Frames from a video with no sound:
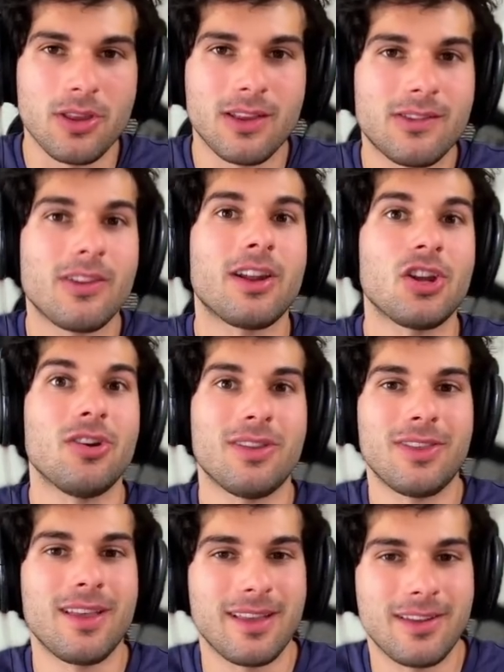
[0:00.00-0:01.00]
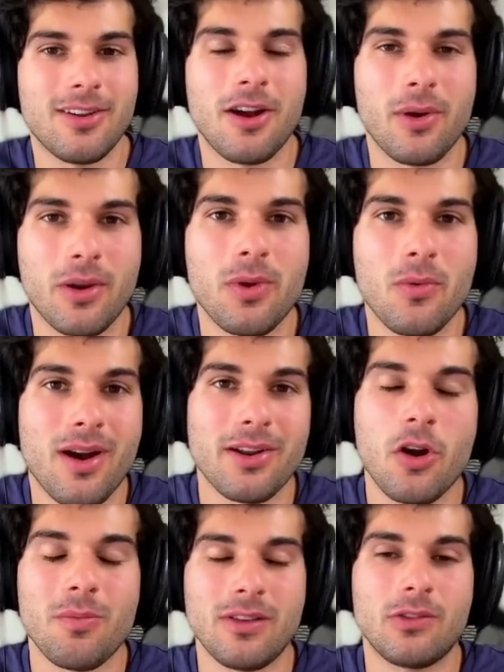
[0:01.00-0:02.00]
That's not a good thing. We want
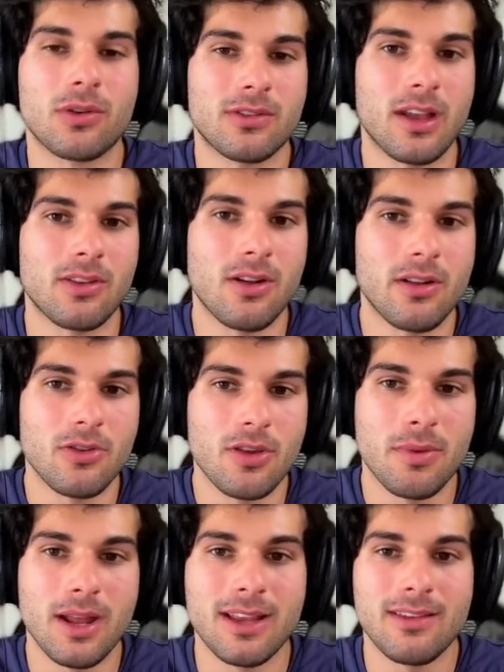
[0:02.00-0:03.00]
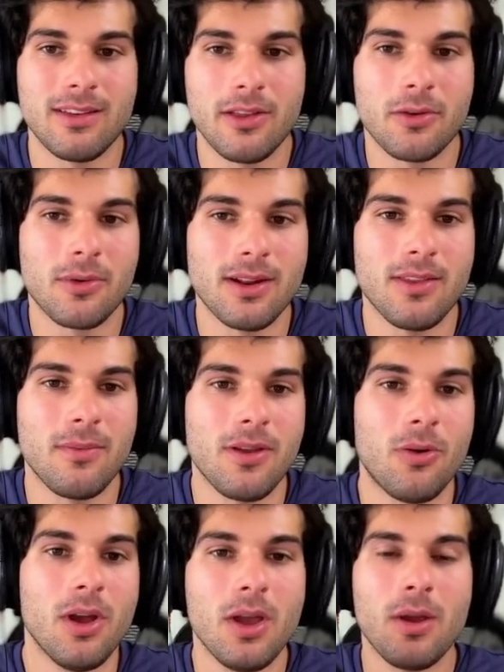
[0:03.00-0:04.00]
open source technology, but it's another run of the mill